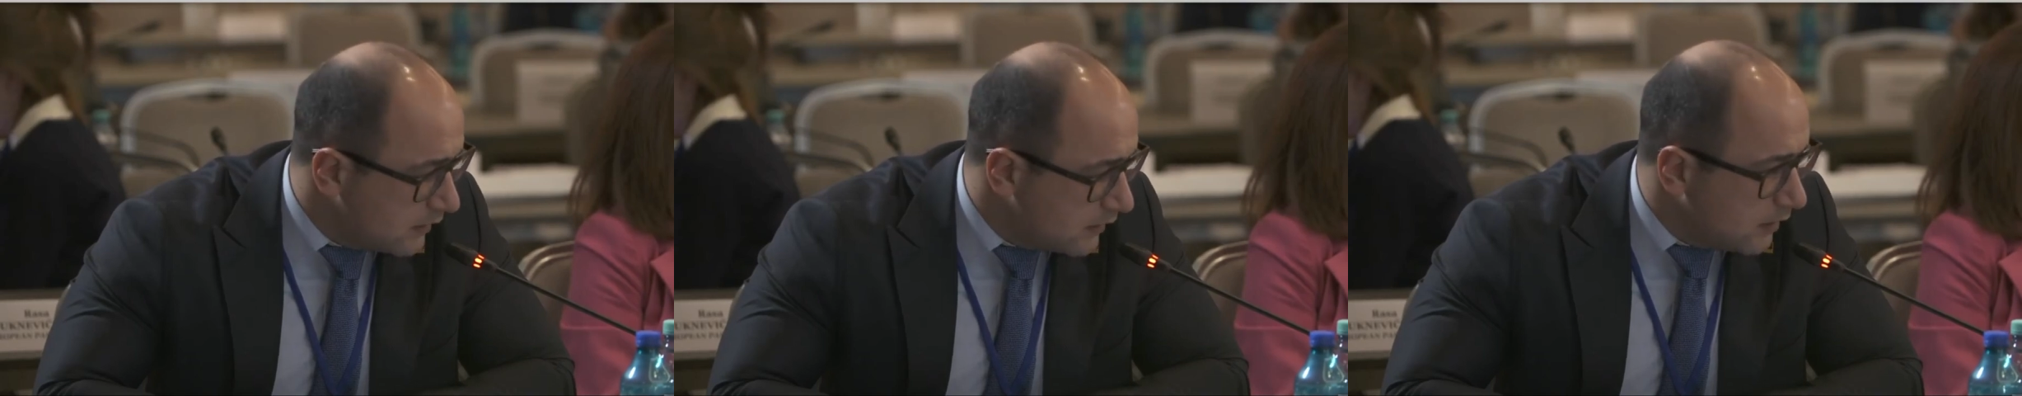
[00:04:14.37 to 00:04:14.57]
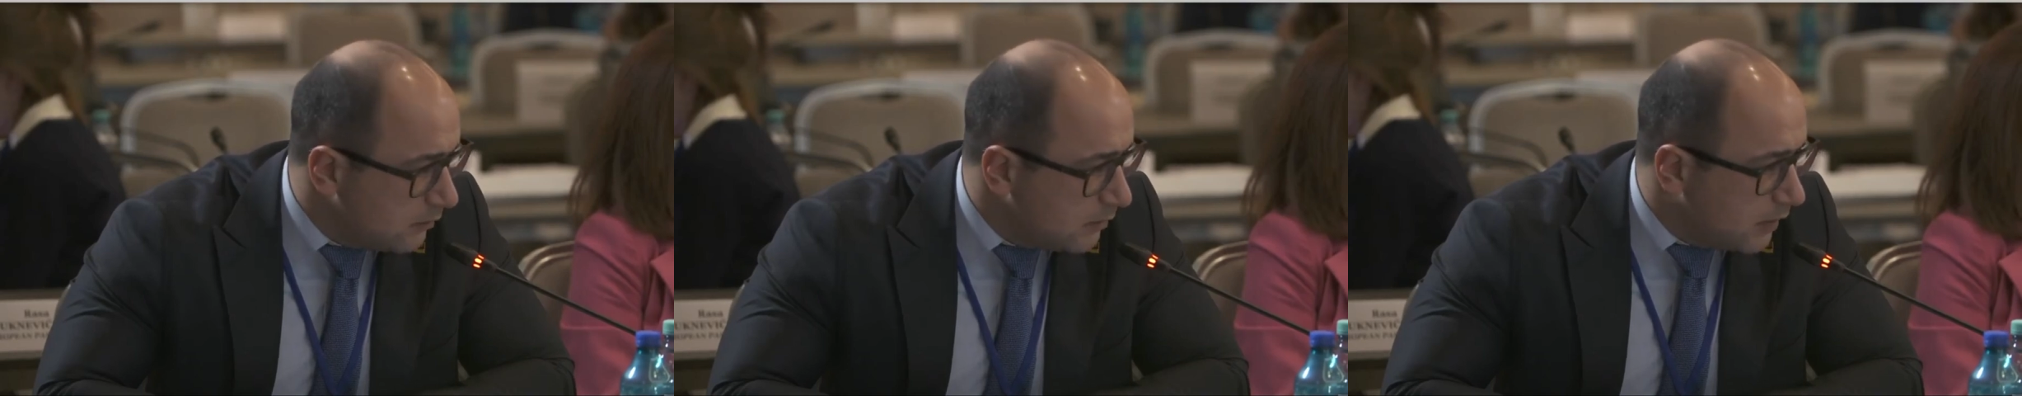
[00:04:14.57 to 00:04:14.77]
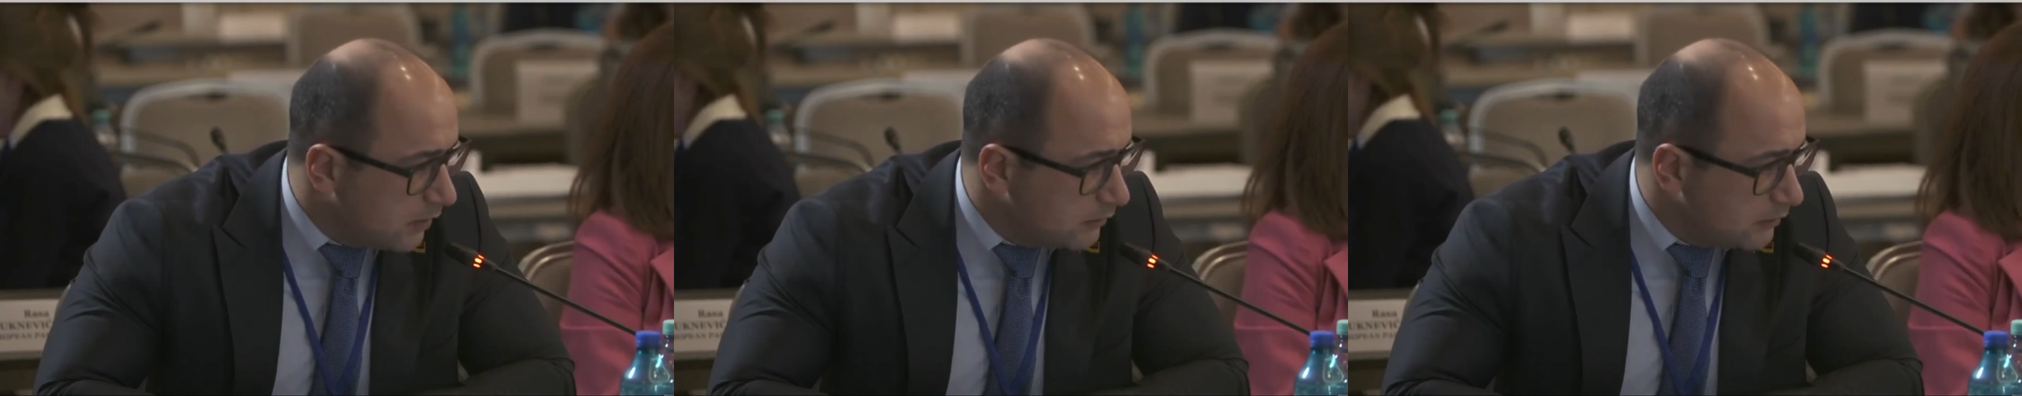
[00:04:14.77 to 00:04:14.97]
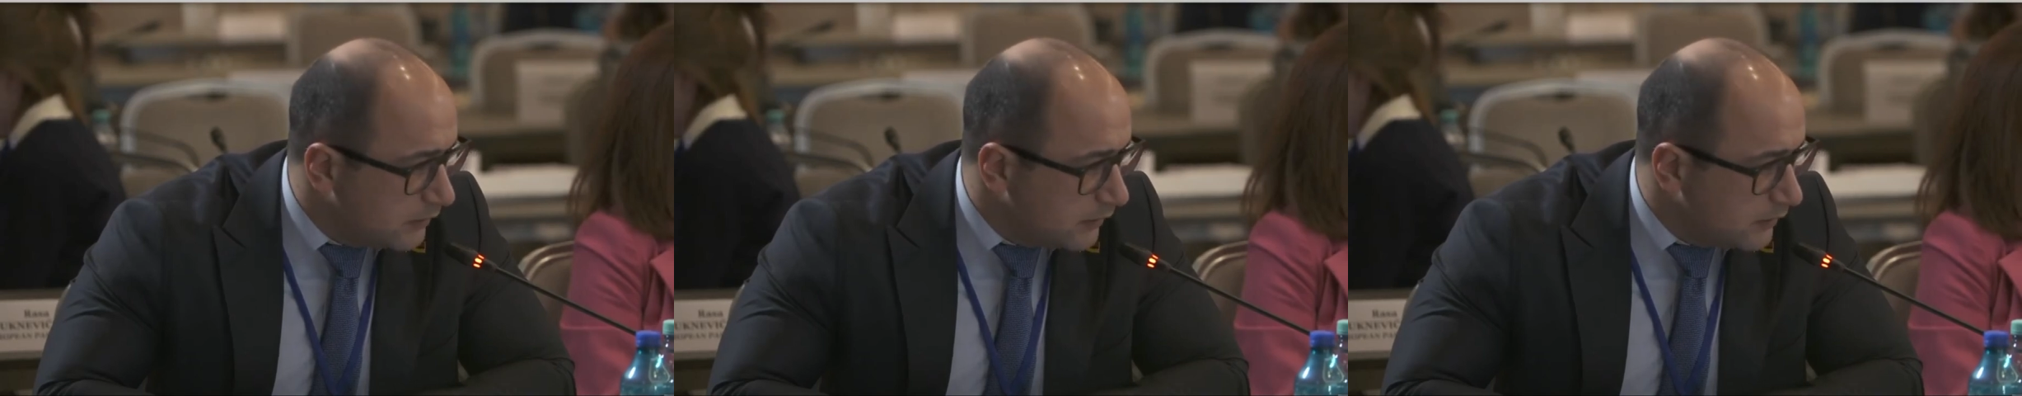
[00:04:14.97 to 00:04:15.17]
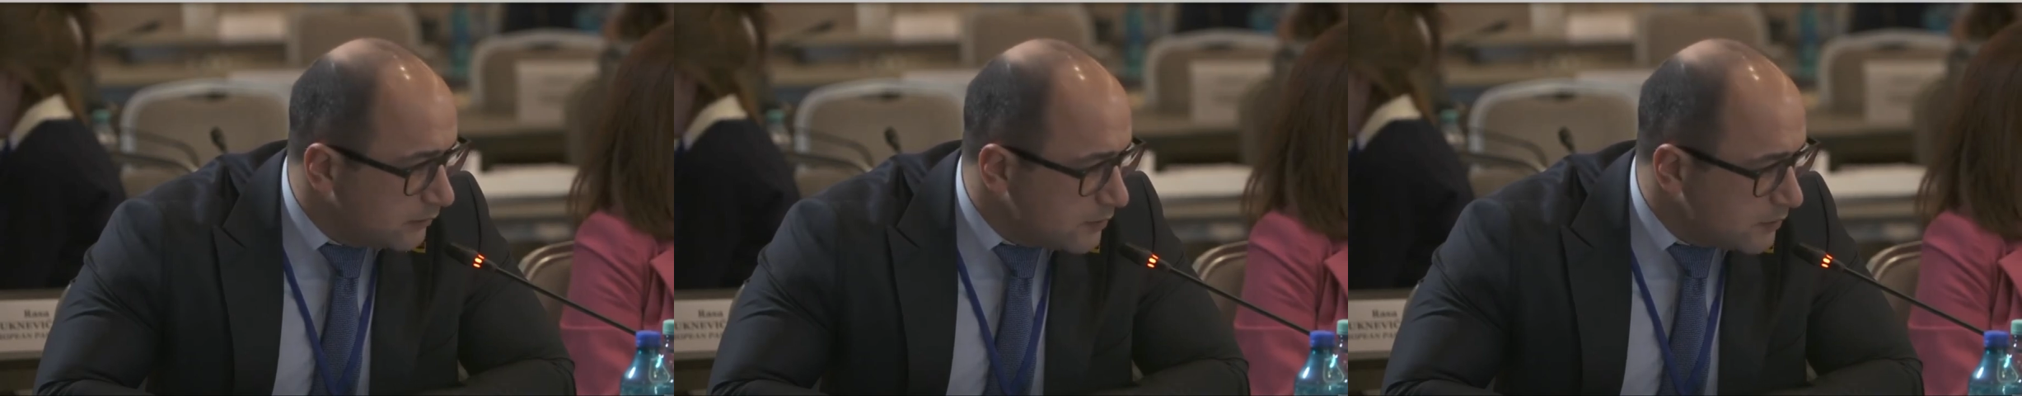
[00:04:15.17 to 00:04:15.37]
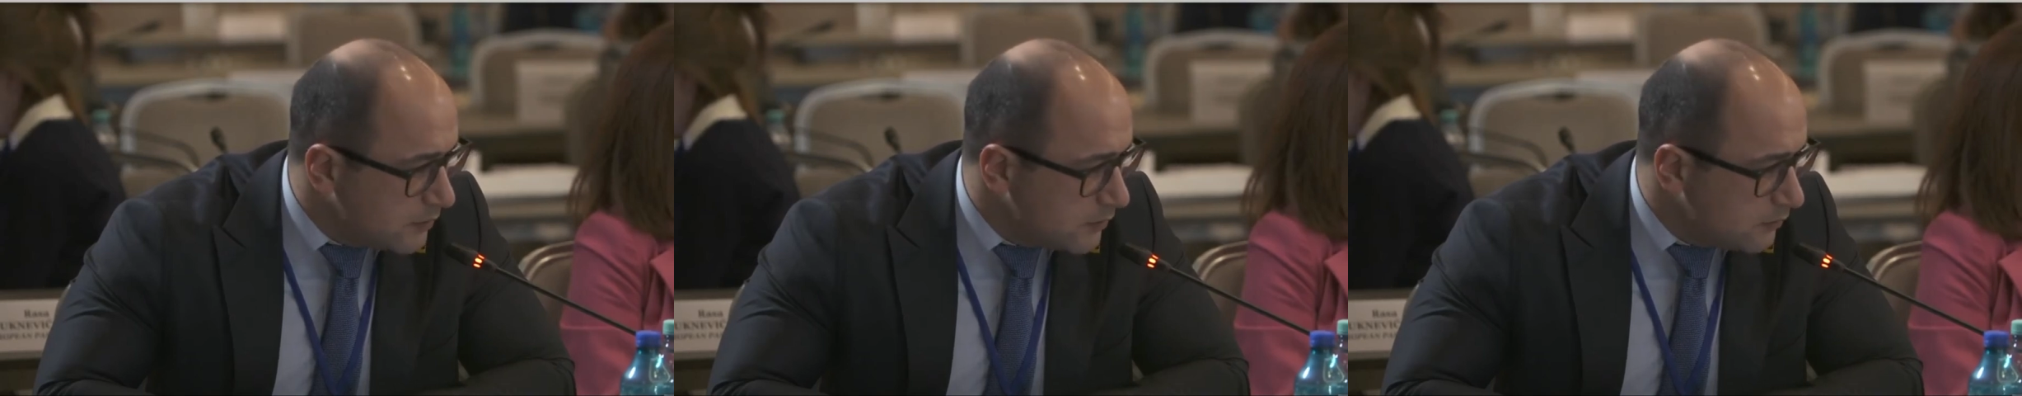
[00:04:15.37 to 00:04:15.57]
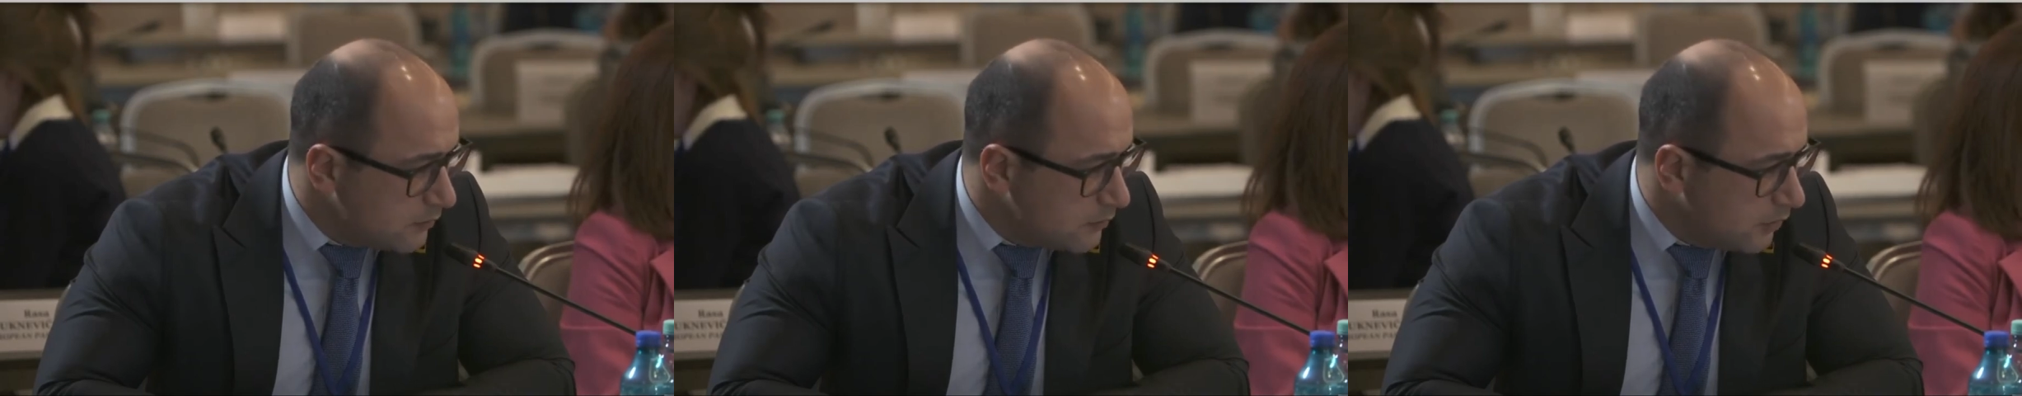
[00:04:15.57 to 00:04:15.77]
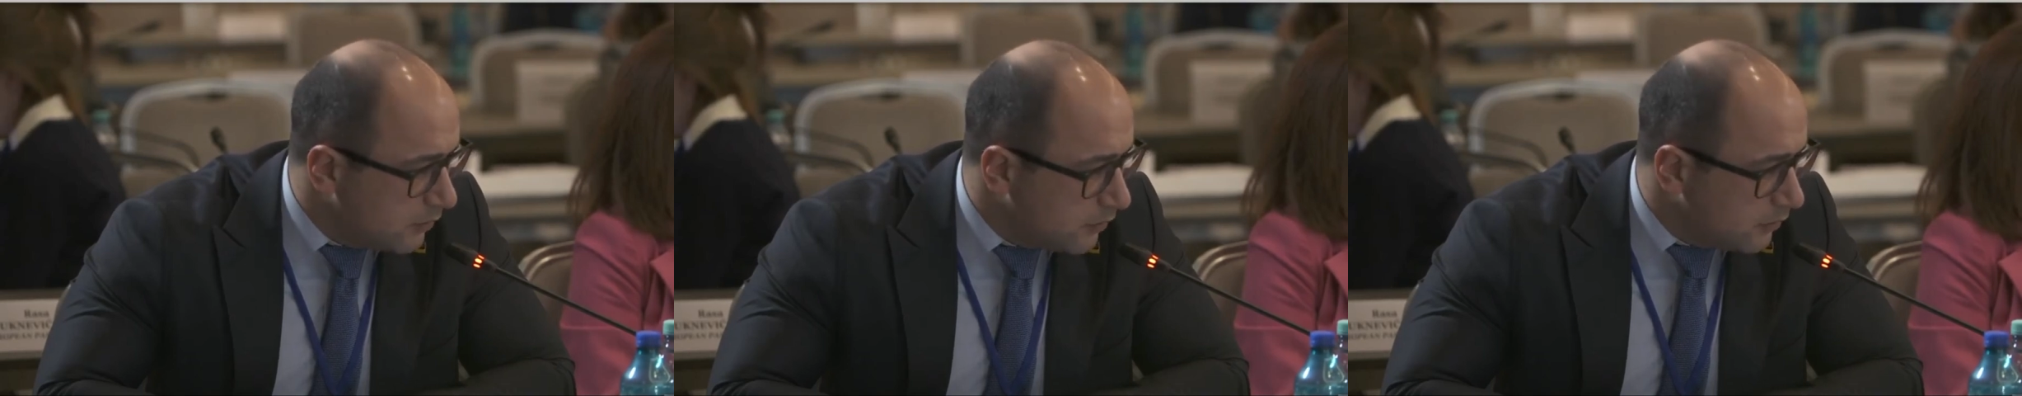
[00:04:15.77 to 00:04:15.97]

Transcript: about the pseudo